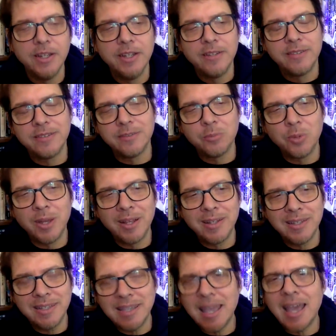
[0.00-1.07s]
He says, well,
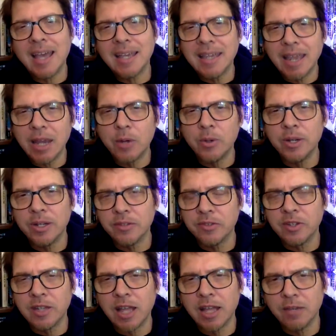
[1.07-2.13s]
yeah, a carrot is
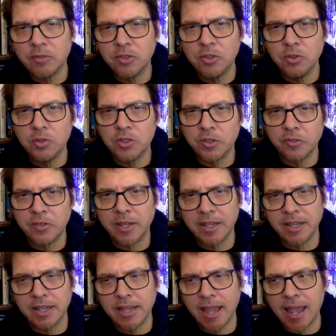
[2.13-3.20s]
alive too, just
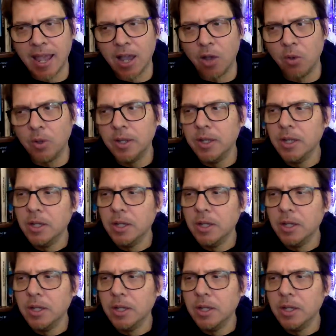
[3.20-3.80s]
like a cow.